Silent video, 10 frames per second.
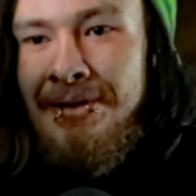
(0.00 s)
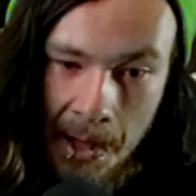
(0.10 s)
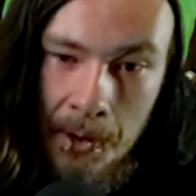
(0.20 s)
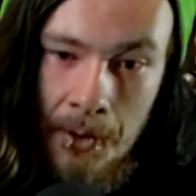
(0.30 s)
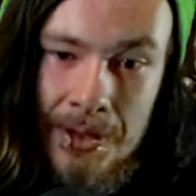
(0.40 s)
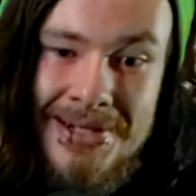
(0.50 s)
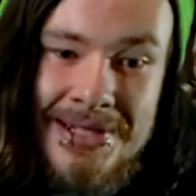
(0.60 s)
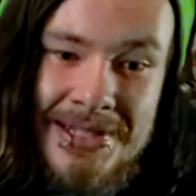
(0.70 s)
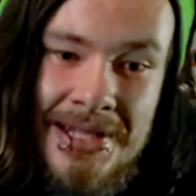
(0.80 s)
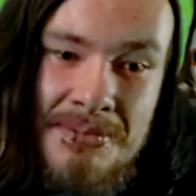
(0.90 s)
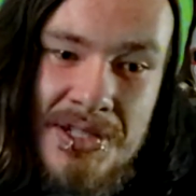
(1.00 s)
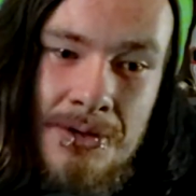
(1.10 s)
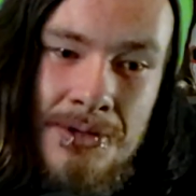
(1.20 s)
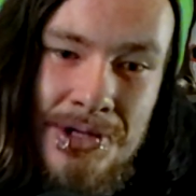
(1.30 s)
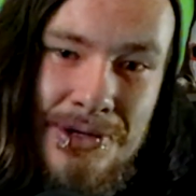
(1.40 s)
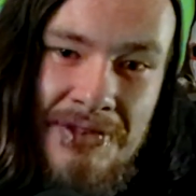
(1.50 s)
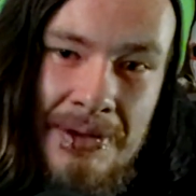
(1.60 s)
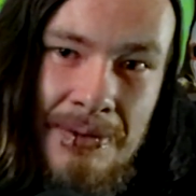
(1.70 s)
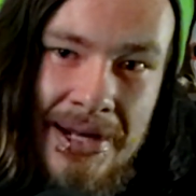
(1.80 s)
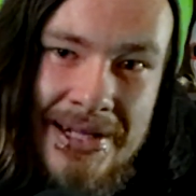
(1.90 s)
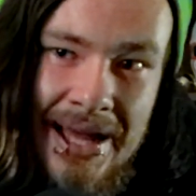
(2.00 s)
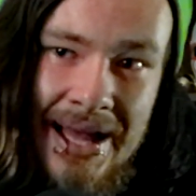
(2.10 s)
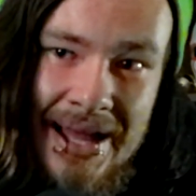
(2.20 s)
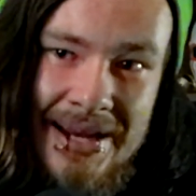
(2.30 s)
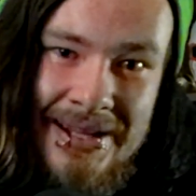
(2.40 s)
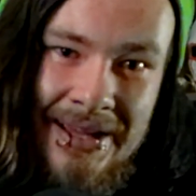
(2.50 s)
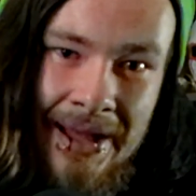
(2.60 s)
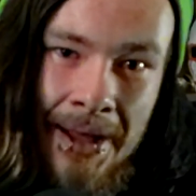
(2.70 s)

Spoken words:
And I don't know, it seemed so goofy when he died.